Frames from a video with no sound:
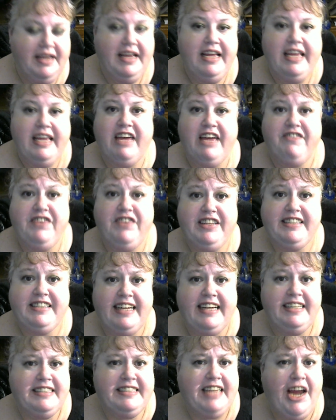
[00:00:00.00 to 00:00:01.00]
If it
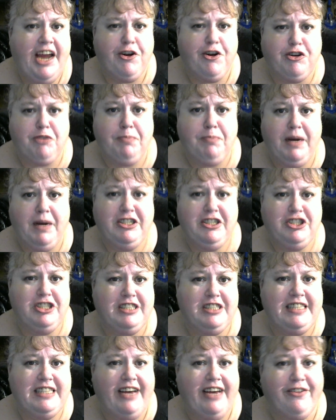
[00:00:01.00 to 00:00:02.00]
says character punches
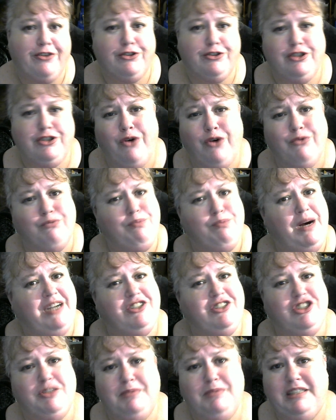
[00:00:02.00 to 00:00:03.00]
the other, don't
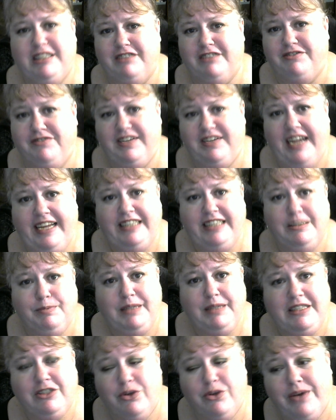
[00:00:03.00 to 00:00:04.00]
punch him in the face, but
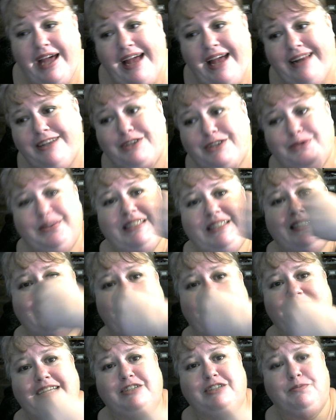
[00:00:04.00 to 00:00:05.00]
it's okay to do a
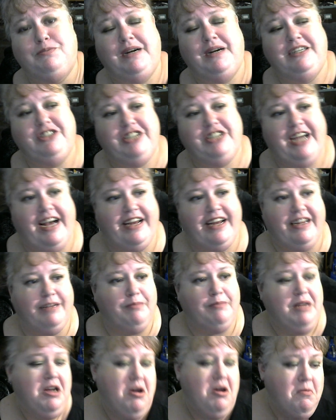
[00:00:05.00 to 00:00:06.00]
stage punch at him.
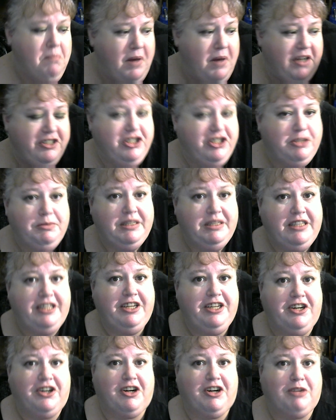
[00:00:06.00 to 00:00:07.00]
Punch him in the
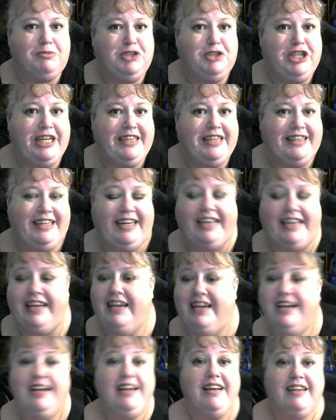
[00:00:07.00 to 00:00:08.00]
arm gently.
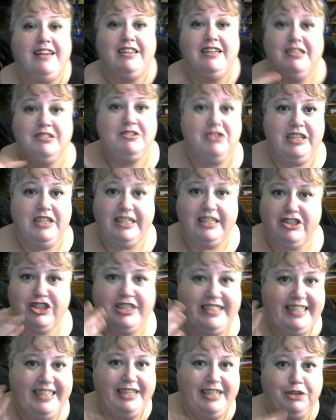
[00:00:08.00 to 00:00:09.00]

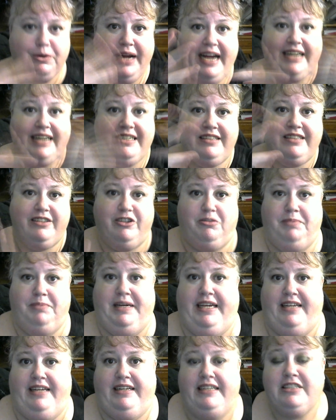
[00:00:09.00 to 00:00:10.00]
Just interact a little
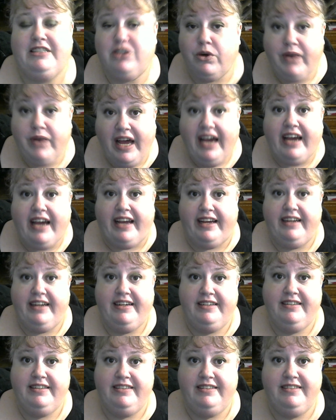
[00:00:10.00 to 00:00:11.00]
bit. It's okay.
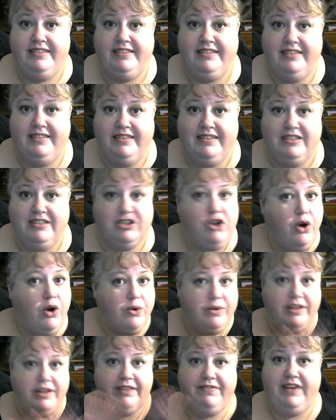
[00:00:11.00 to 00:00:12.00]

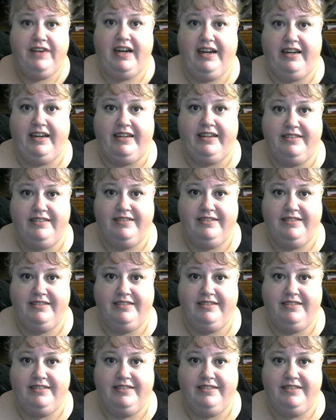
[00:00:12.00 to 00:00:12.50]
Totally fine.